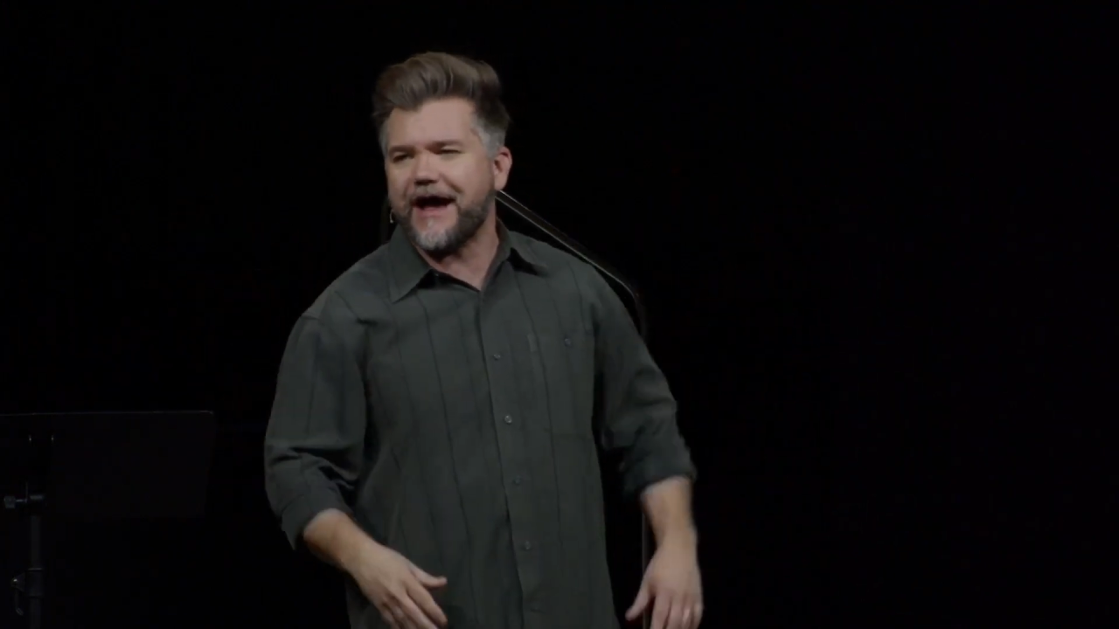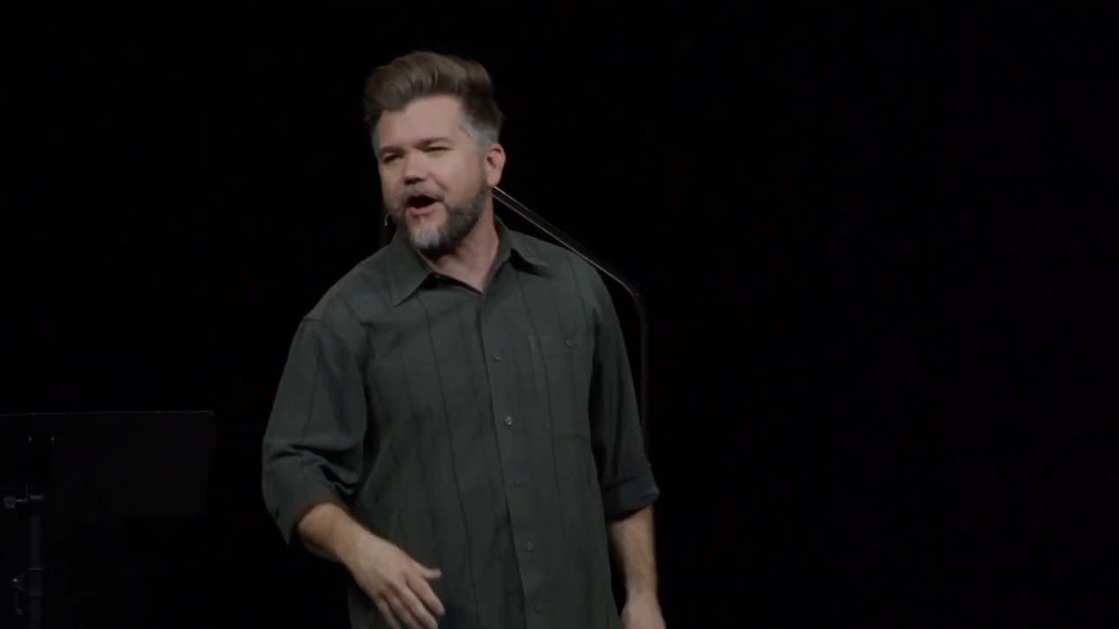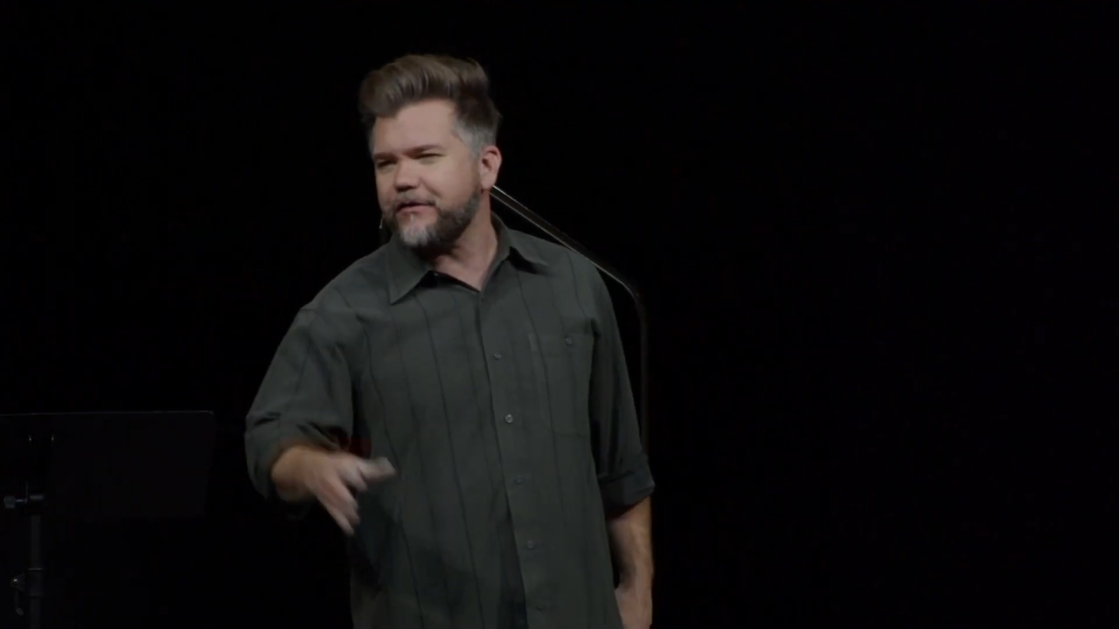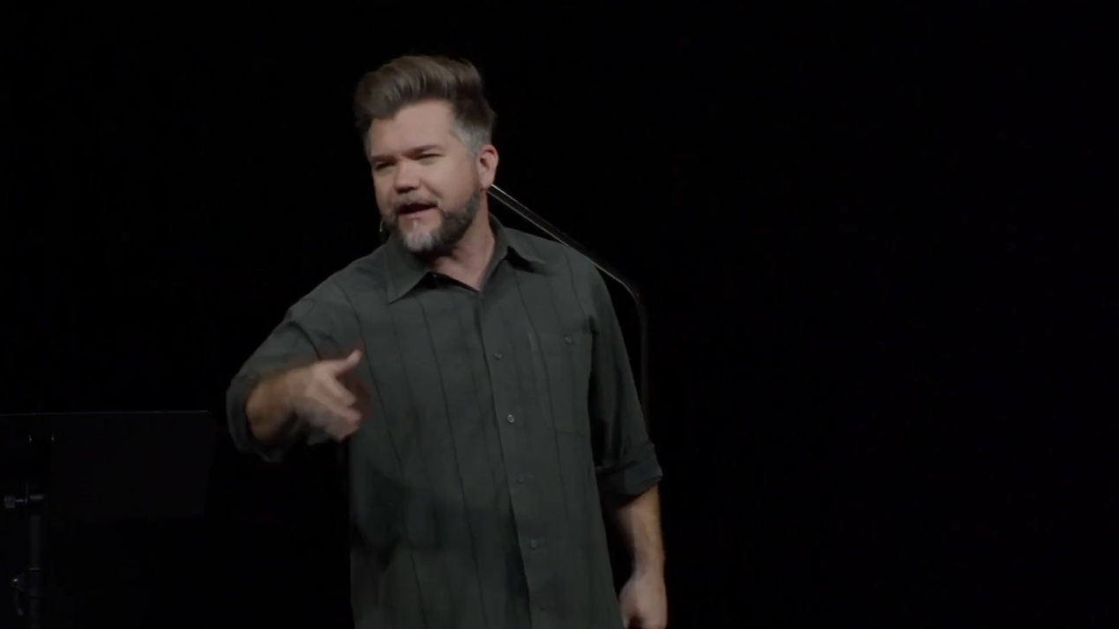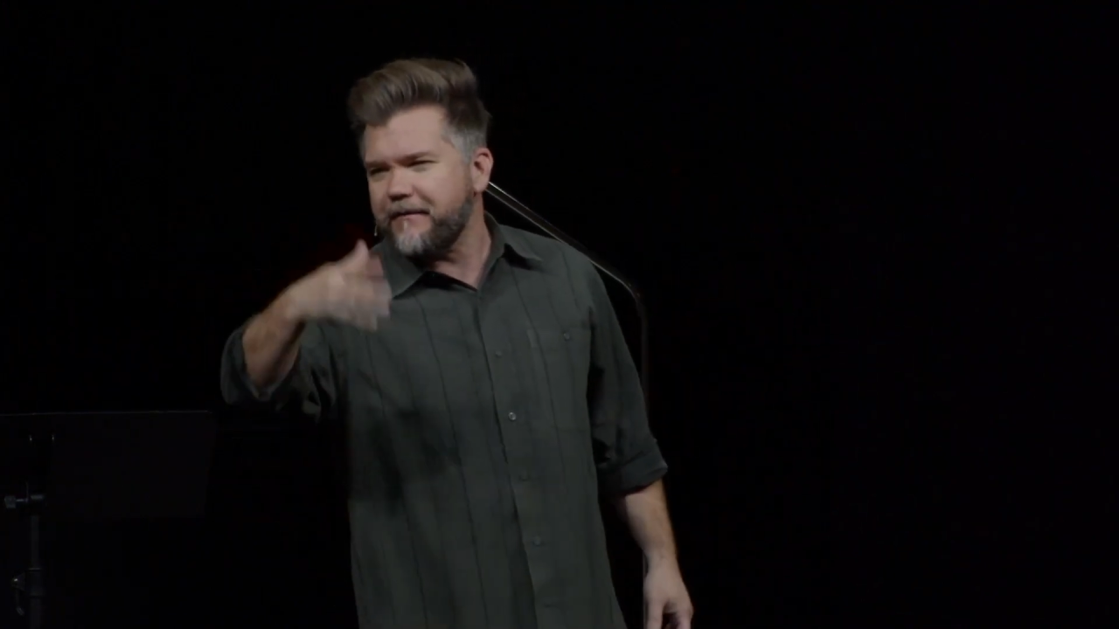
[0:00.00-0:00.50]

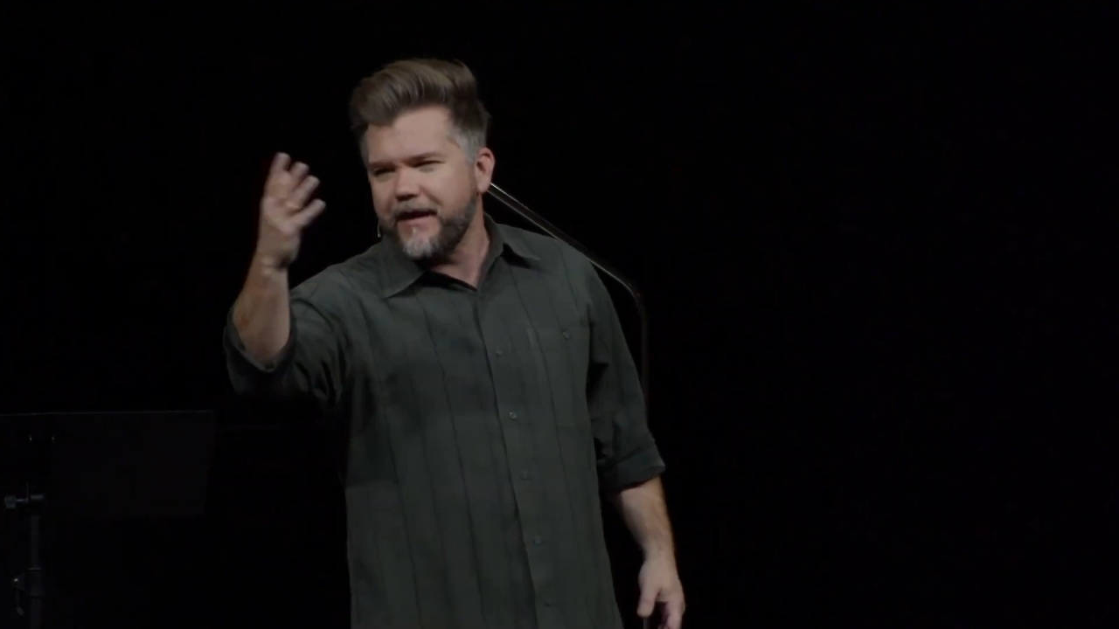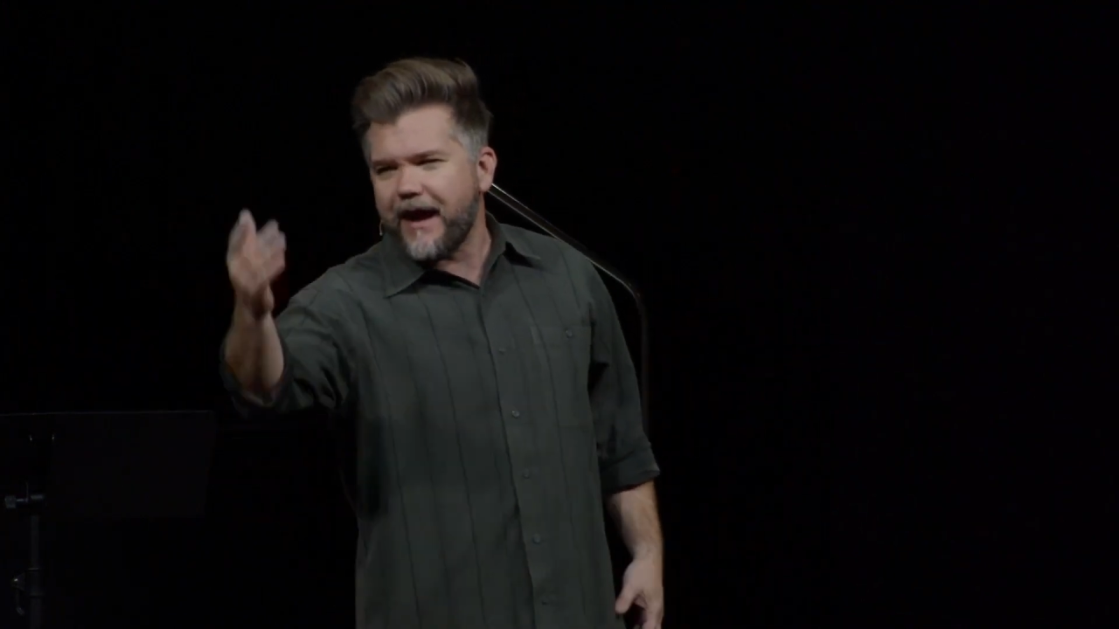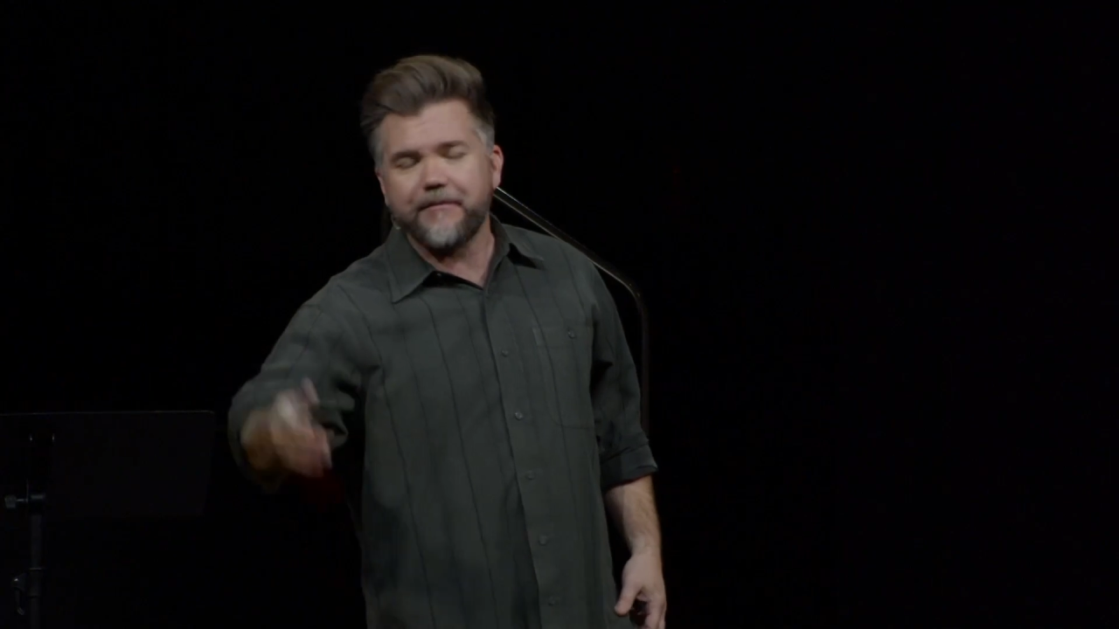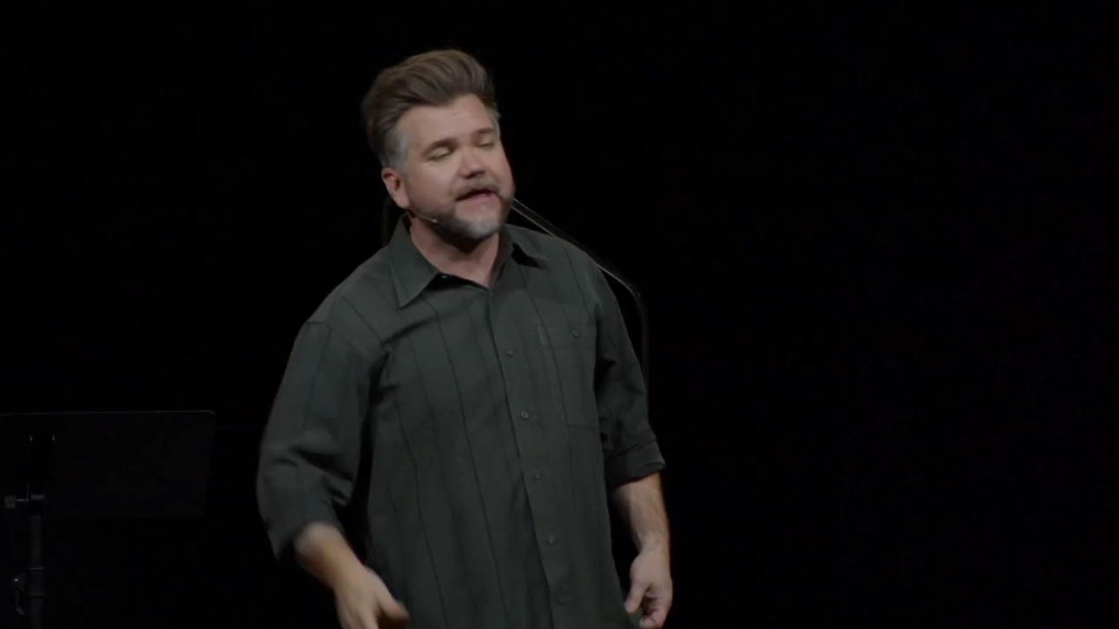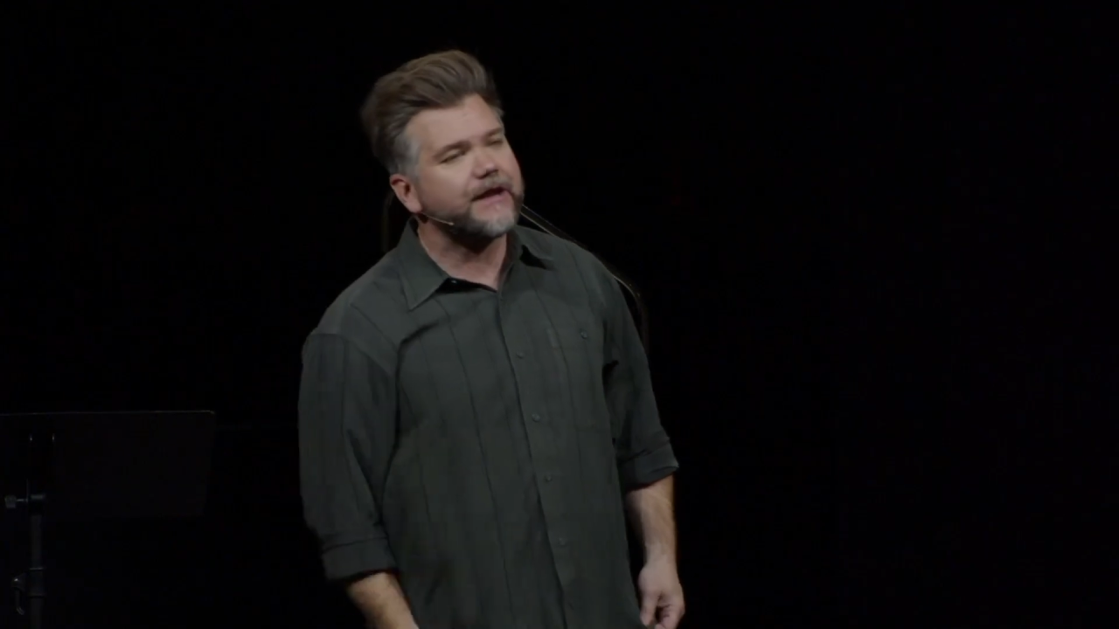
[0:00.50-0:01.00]
out and
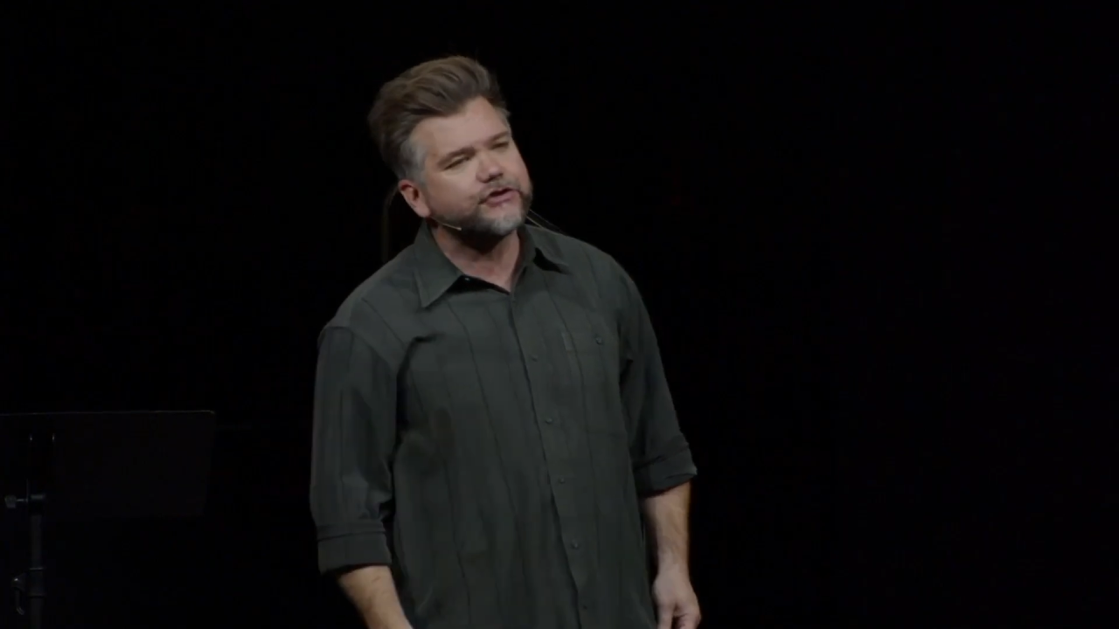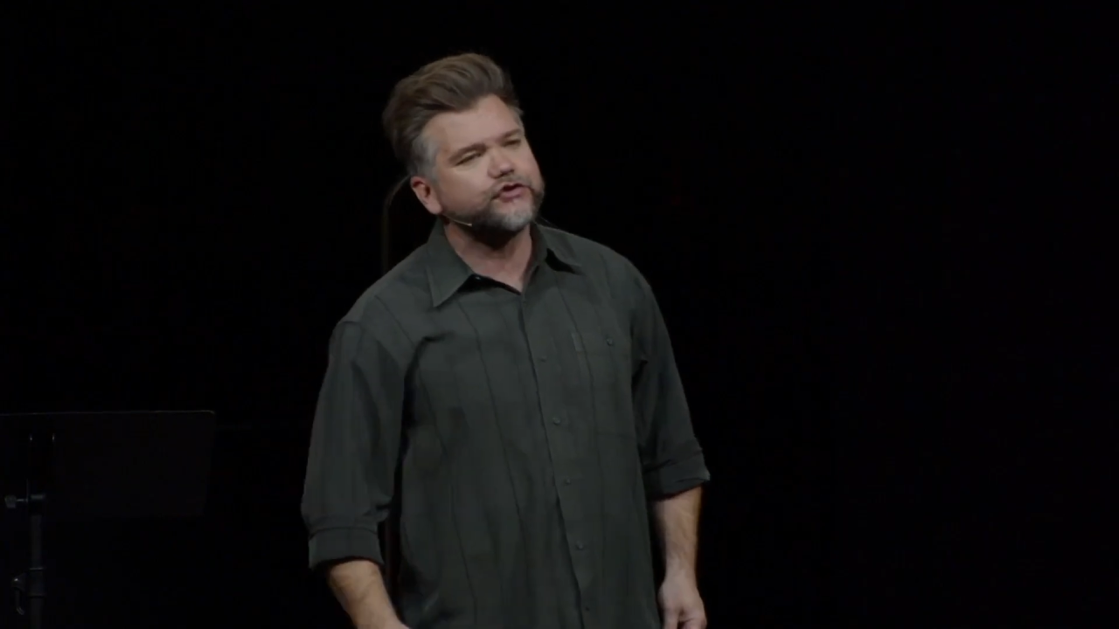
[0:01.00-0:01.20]
I'm getting